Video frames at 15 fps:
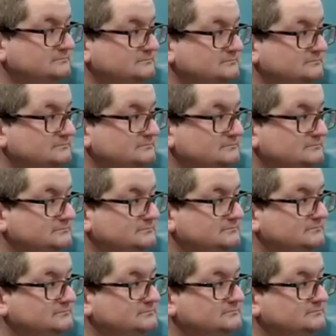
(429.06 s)

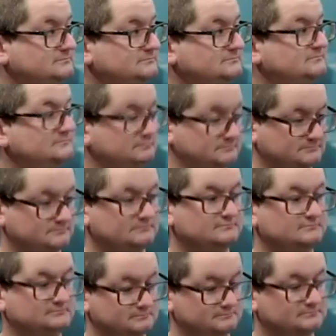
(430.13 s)

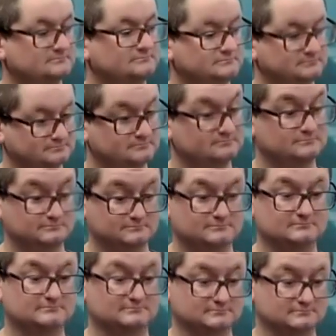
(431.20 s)

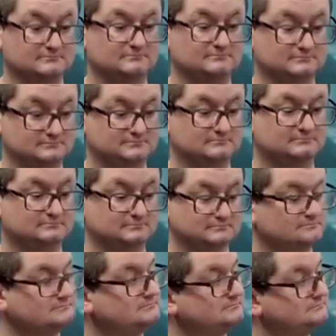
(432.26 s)

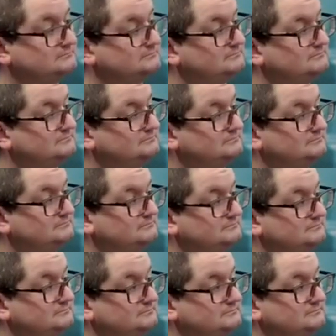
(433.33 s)

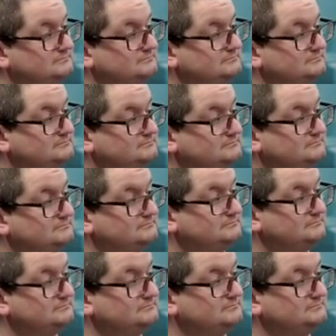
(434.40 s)

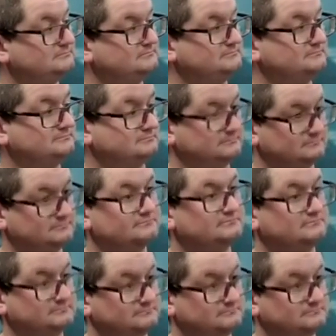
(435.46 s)
No words are spoken by the person on screen.